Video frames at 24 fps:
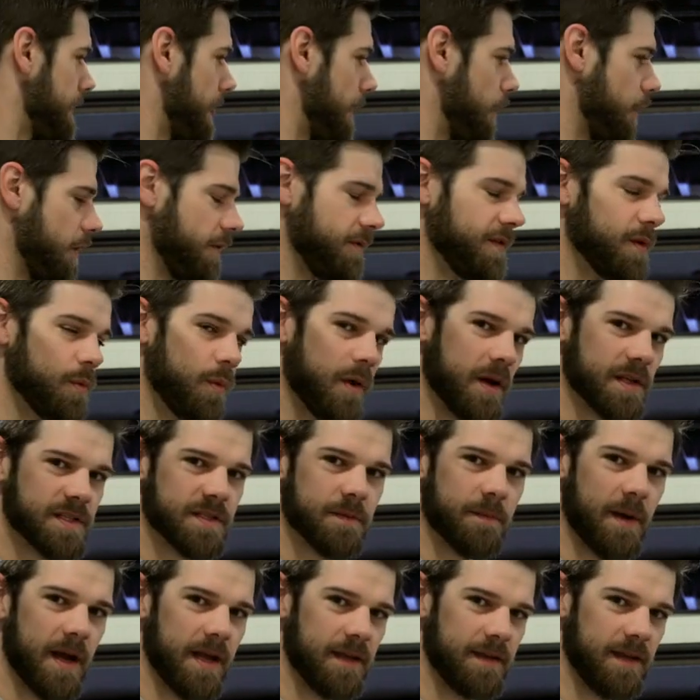Or if you want
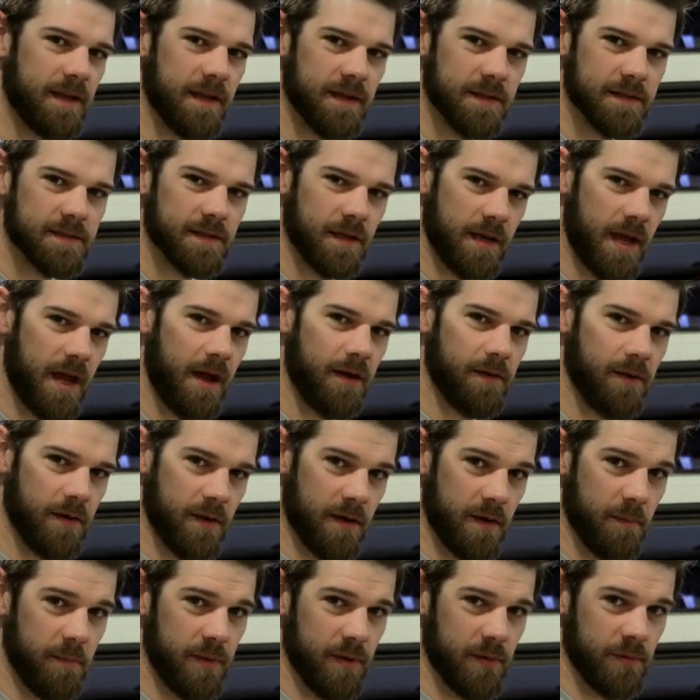some ideas on how you're
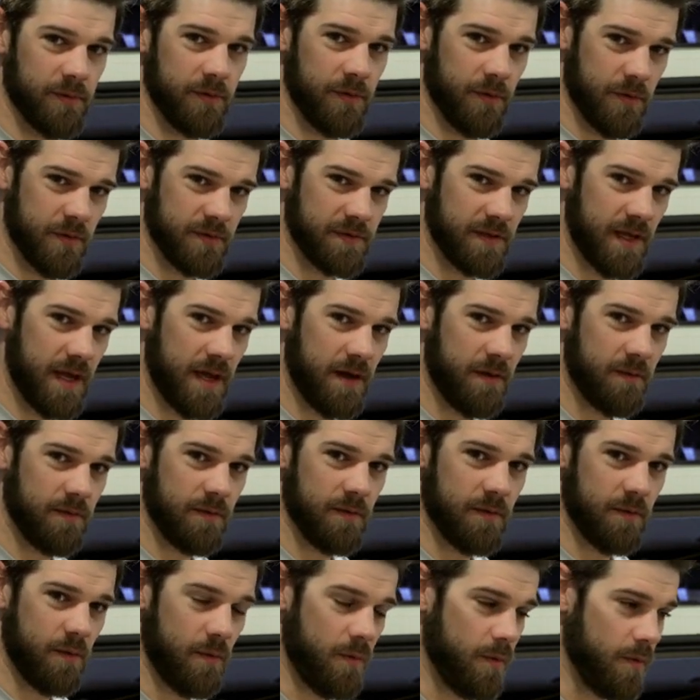going to build yours
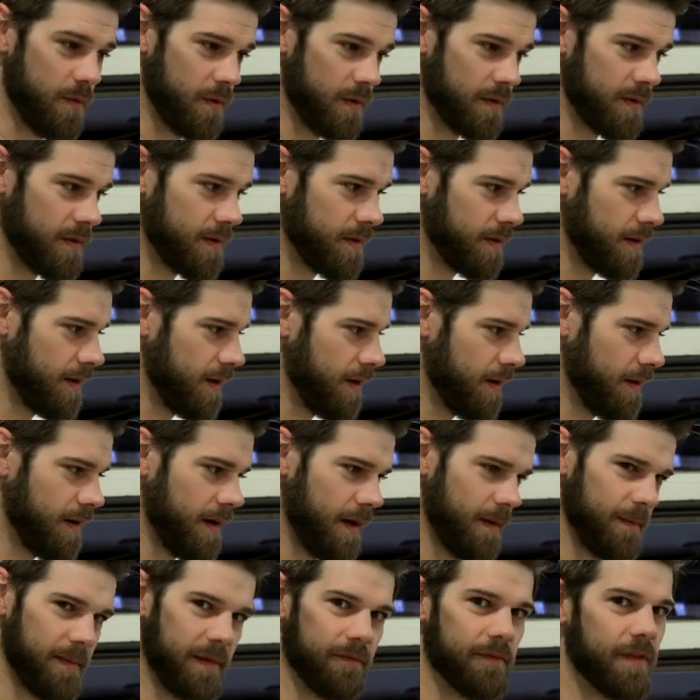out, or
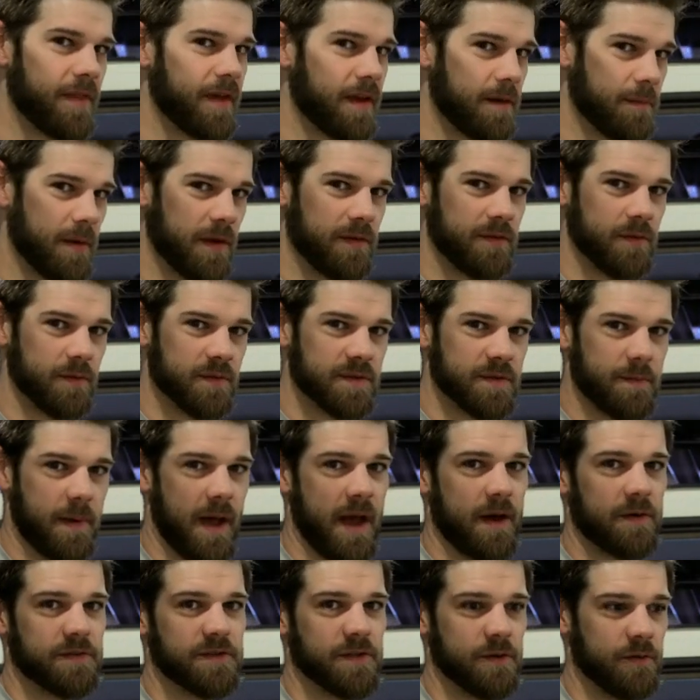I'm even thinking about doing some
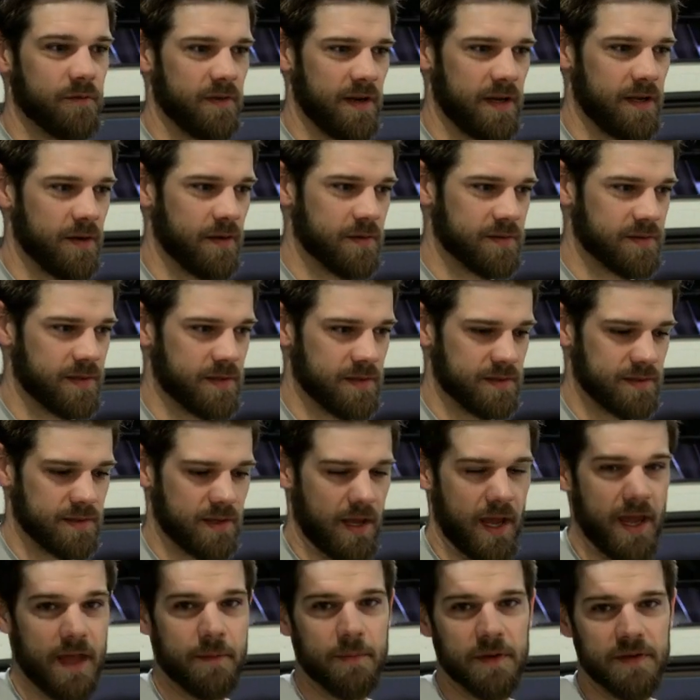how-to videos, because
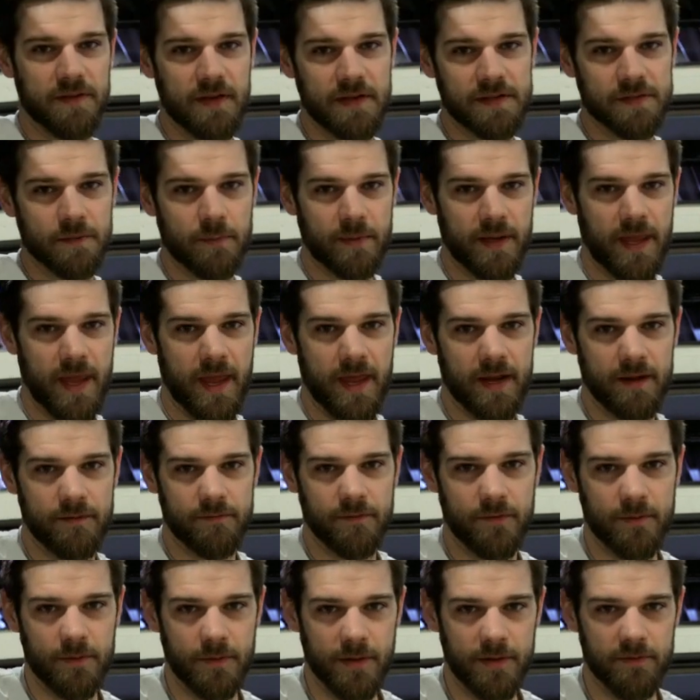I am a diesel mechanic
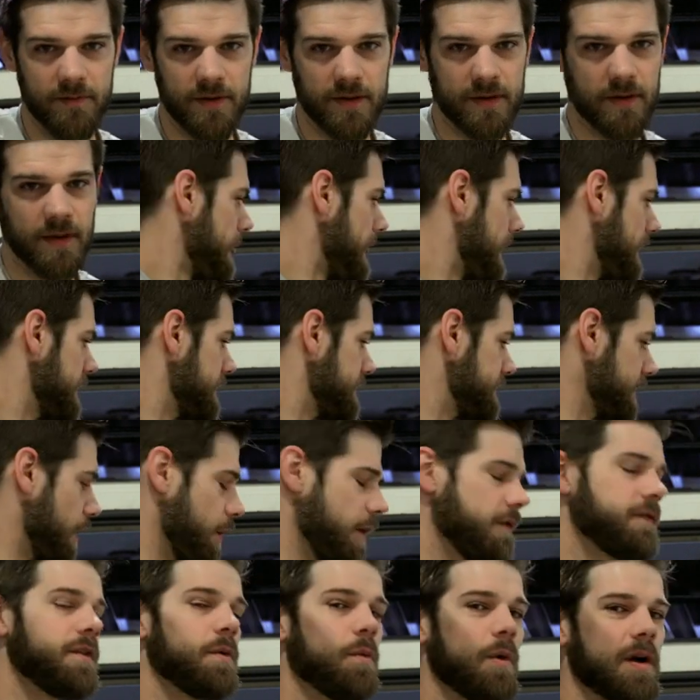for a living.
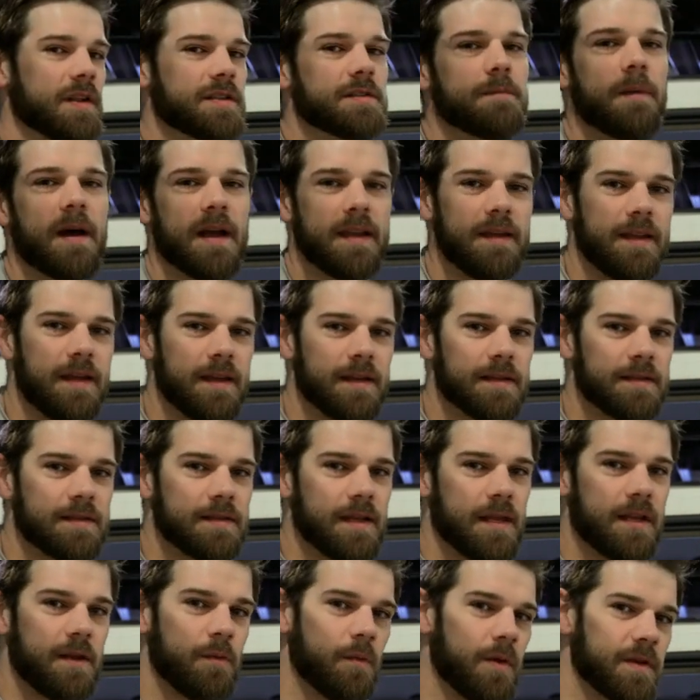So if you want some ideas
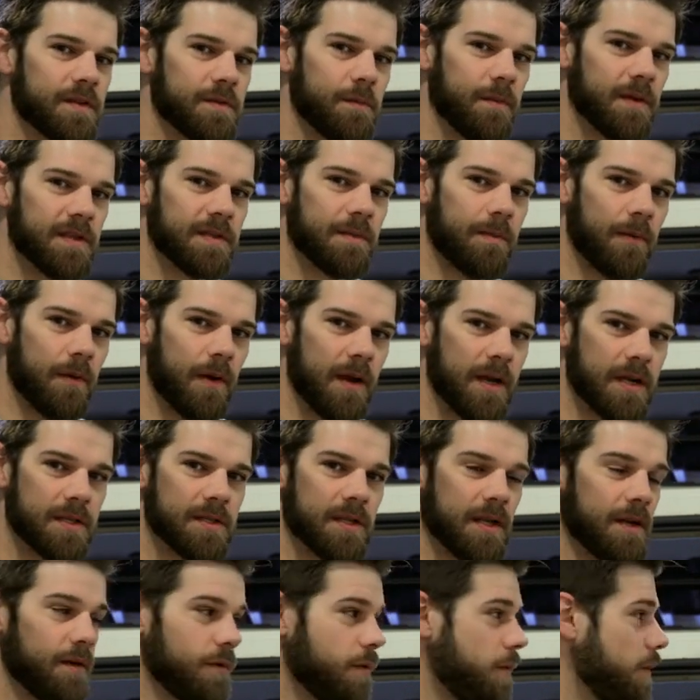and you want some
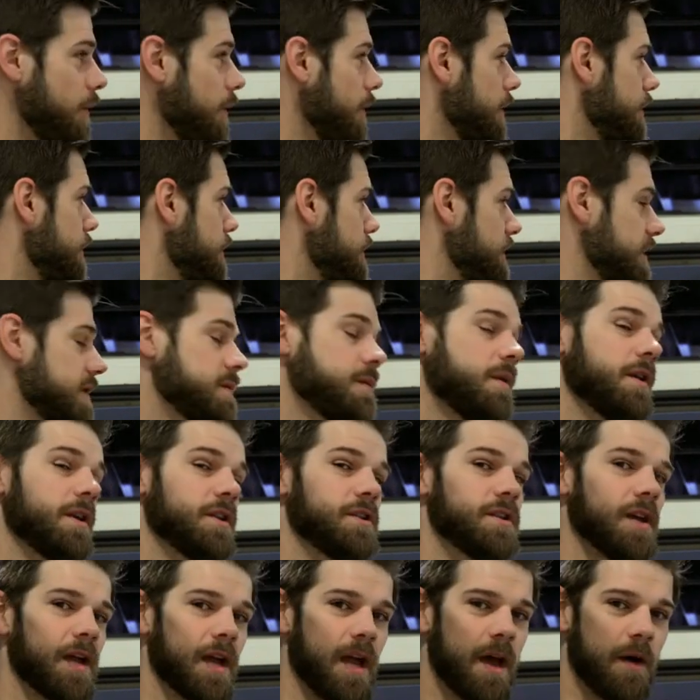inspiration, or you just want
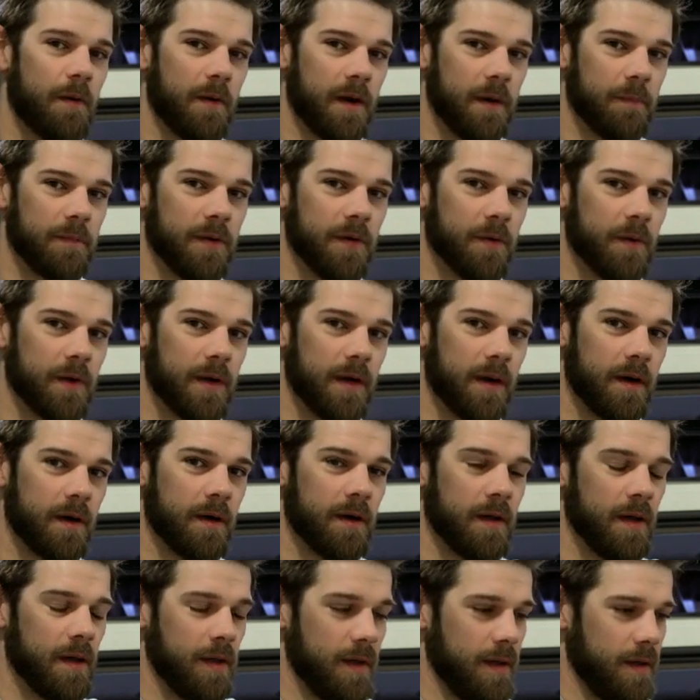to check out what I'm doing here,